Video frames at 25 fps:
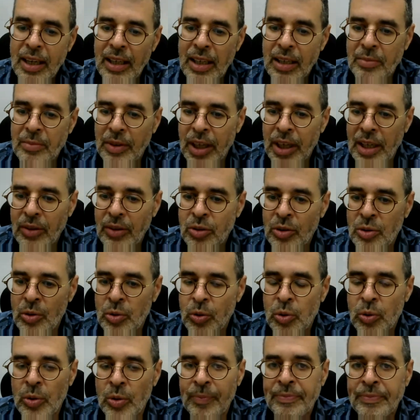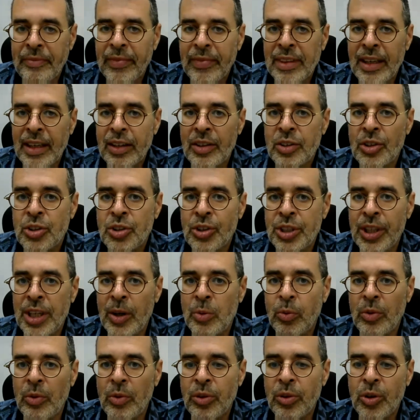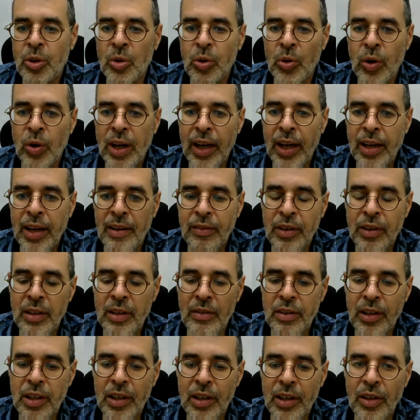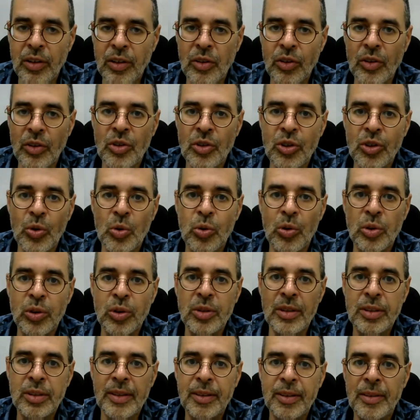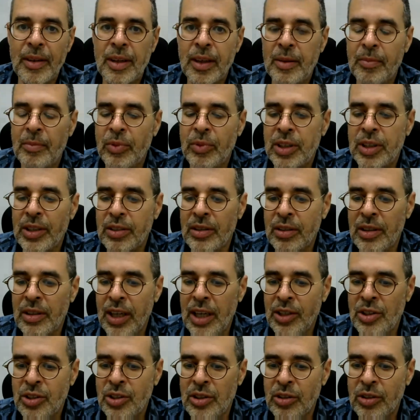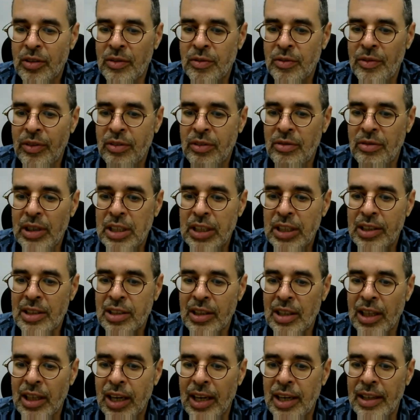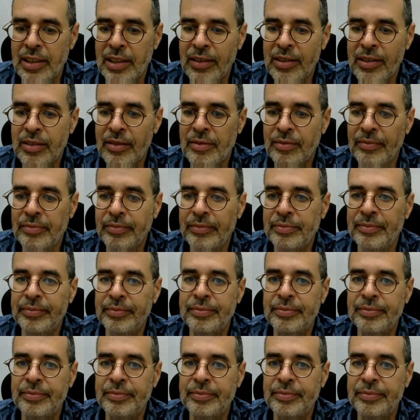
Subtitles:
And I'm going to share with you a very short presentation of three slides.